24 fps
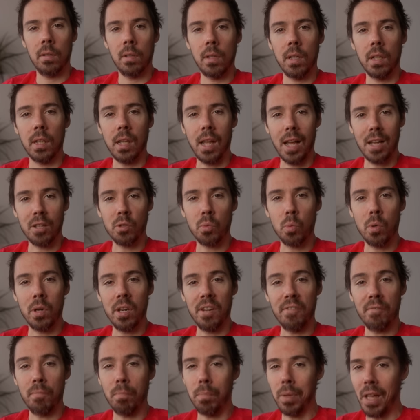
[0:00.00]
And last one,
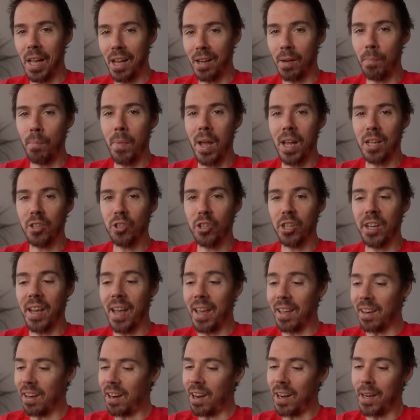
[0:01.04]
if Blackmagic
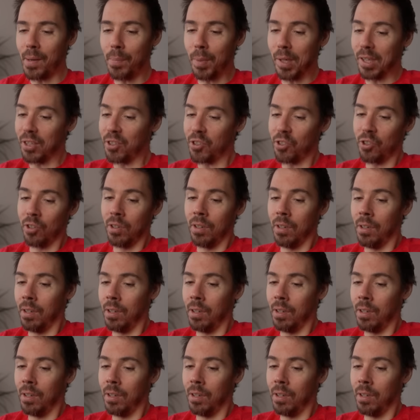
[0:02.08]
had ibis,